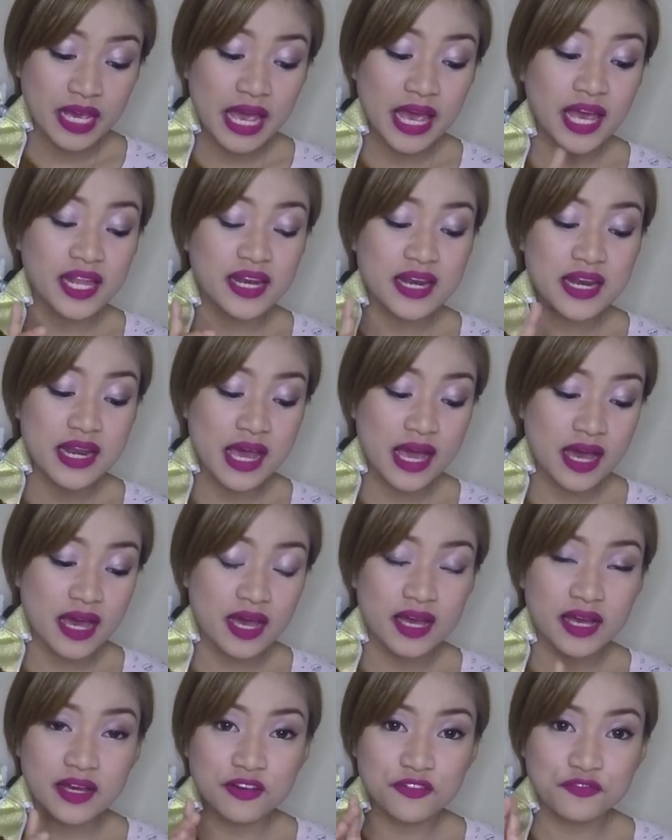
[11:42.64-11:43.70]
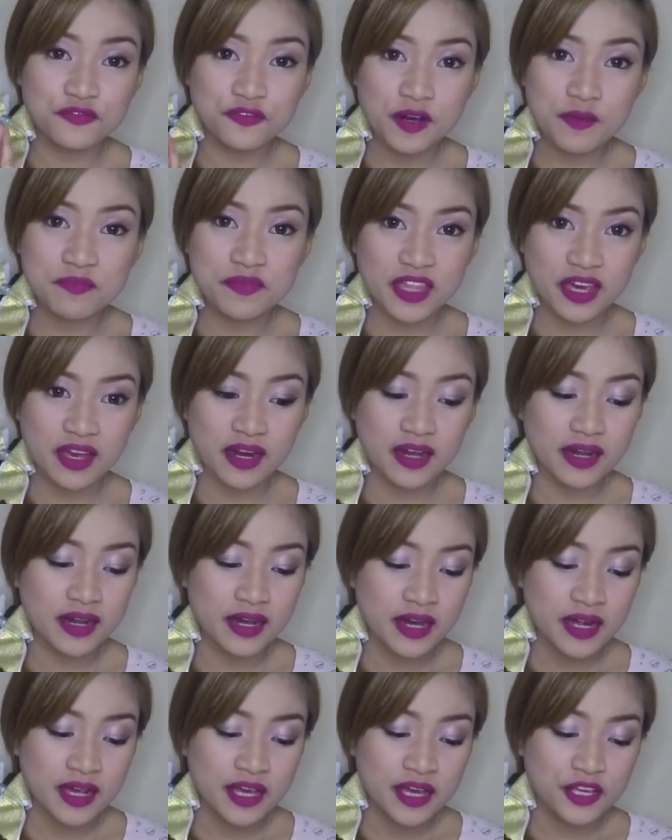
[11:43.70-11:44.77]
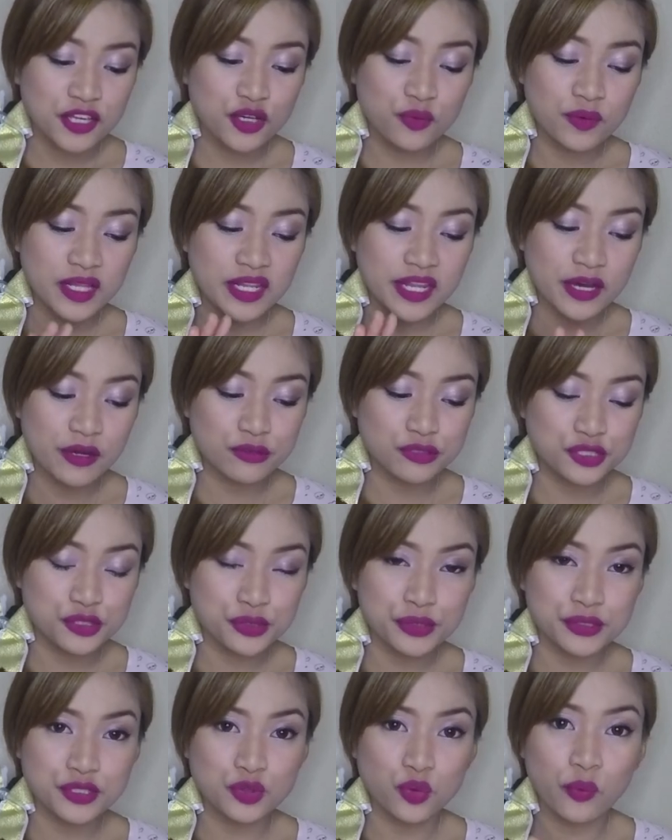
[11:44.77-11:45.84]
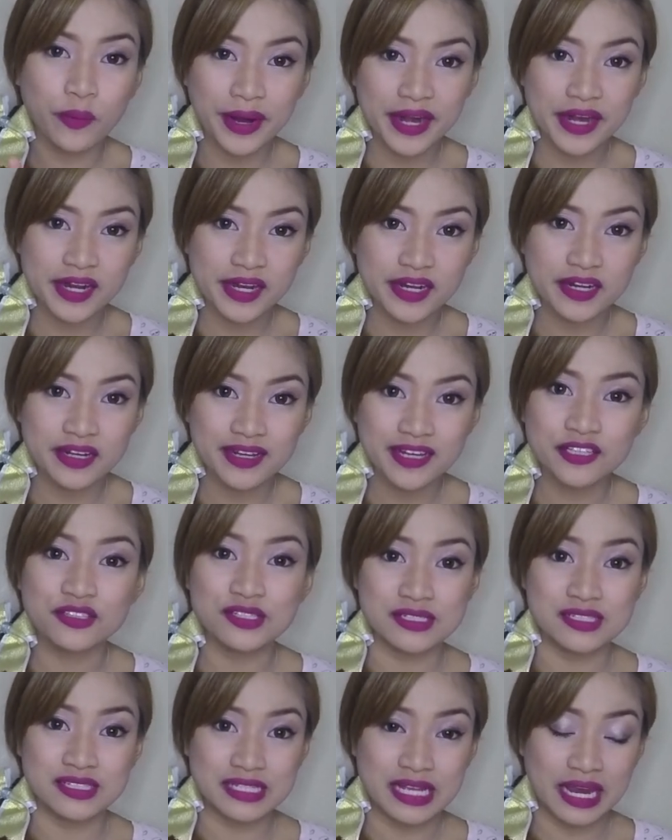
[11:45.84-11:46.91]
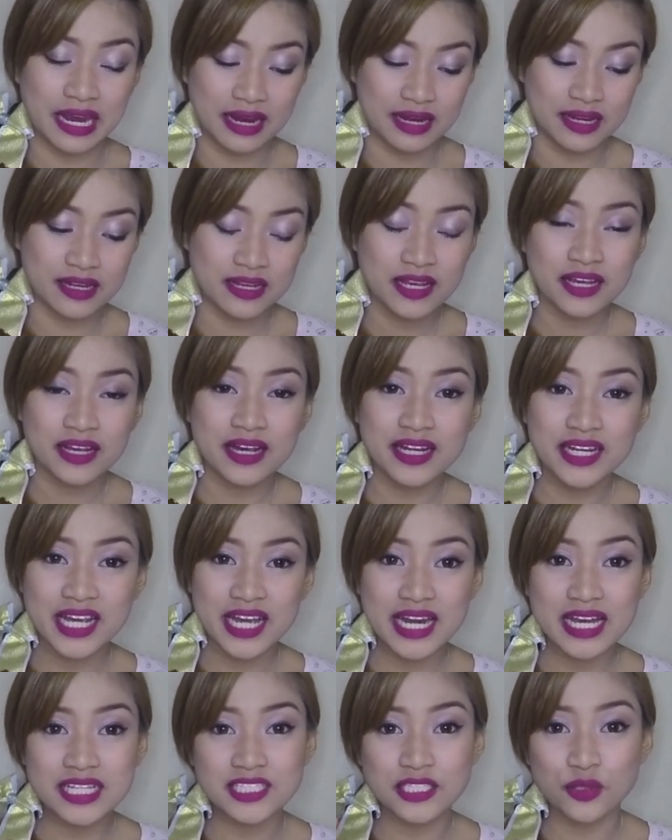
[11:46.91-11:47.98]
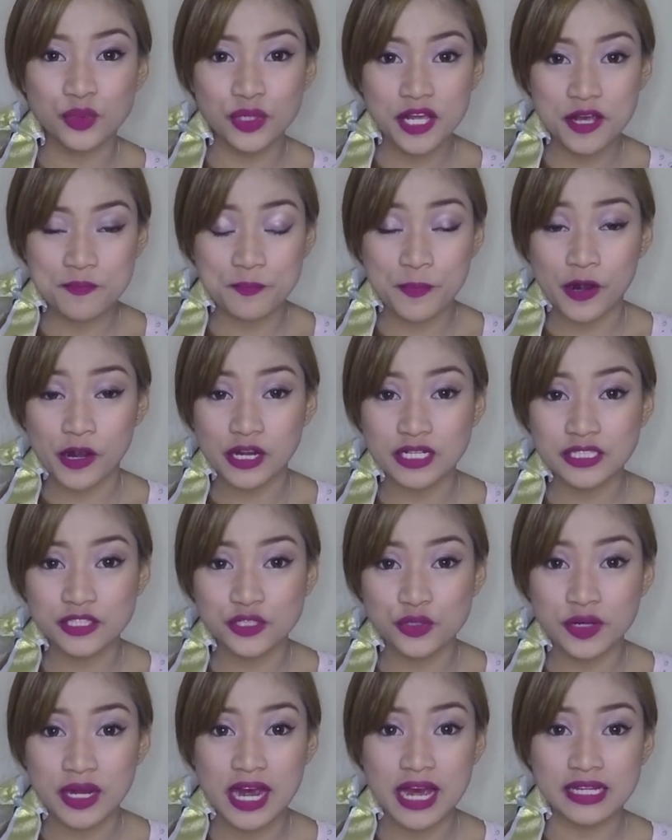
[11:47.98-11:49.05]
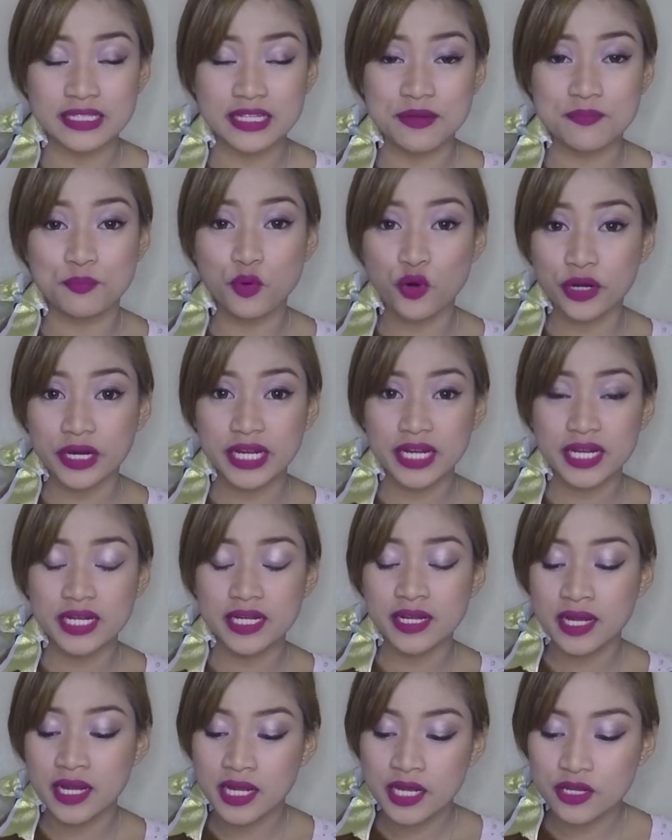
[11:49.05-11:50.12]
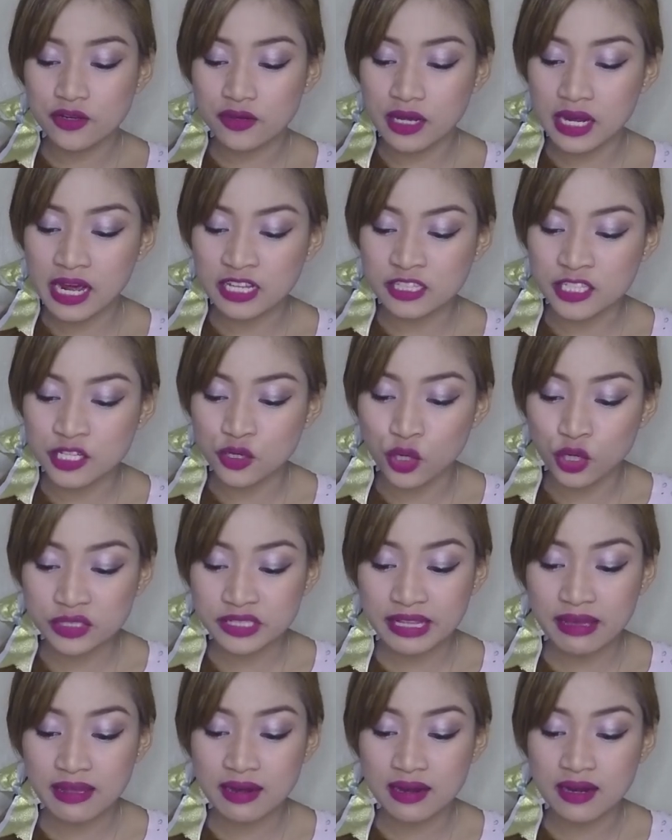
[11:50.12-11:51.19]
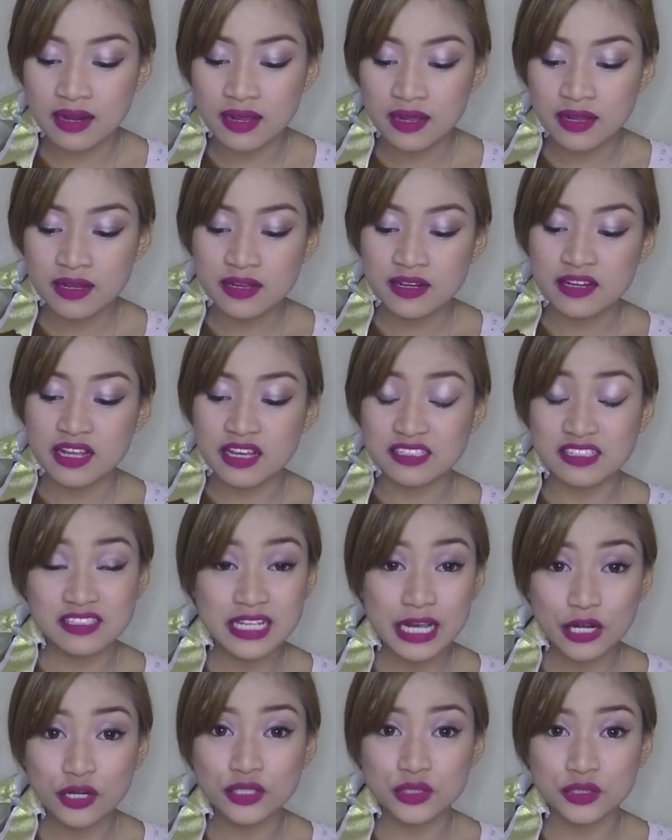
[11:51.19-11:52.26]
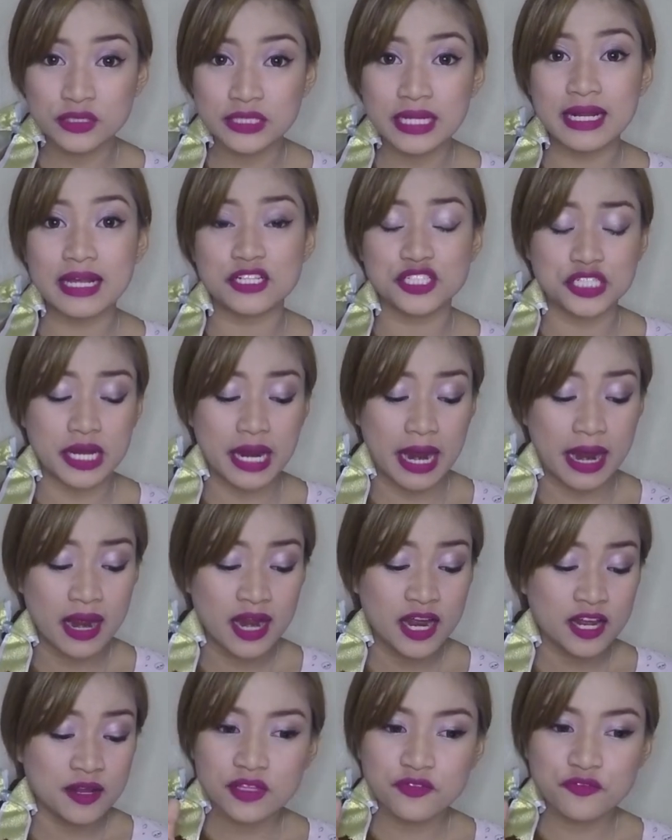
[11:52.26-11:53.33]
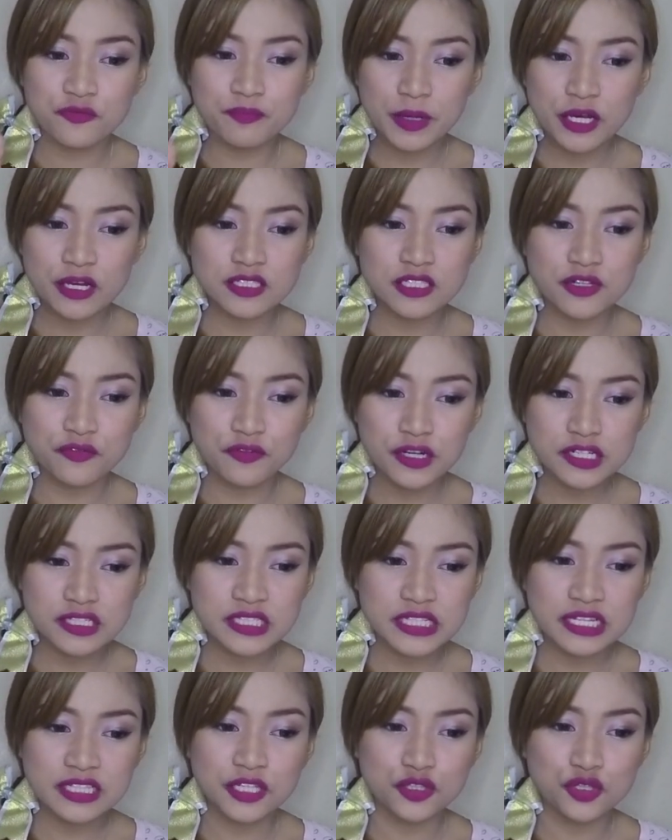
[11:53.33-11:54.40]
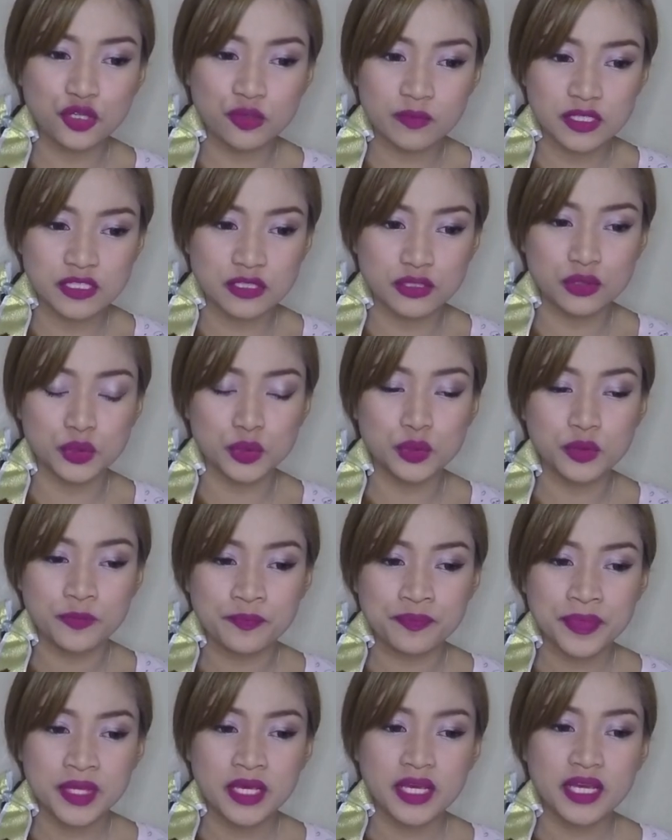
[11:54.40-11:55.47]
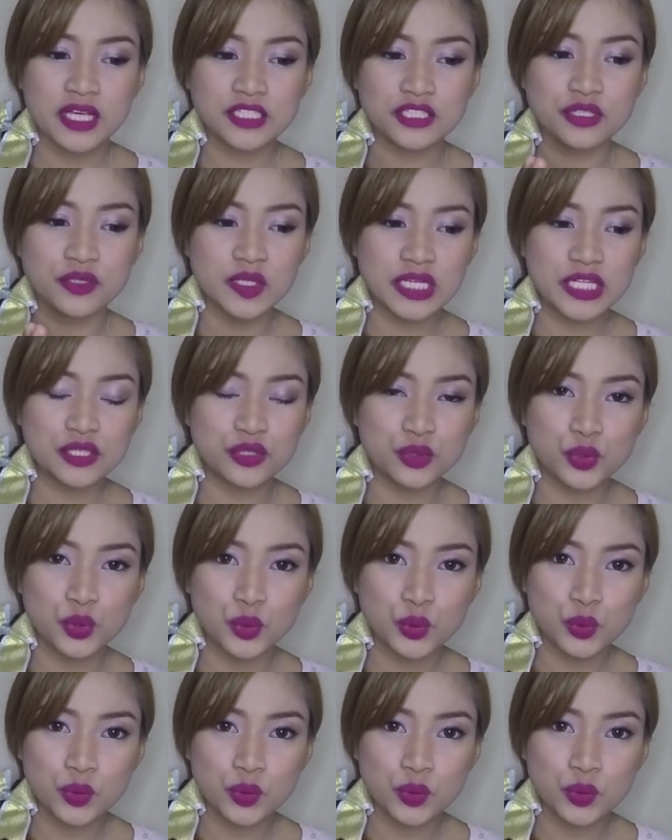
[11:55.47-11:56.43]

And from there, you will now choose where to stay. Kaya nasa huling part, yung ating booking, yung ating hotel, nasa second to the last siya. Because the first thing that you must do is you need to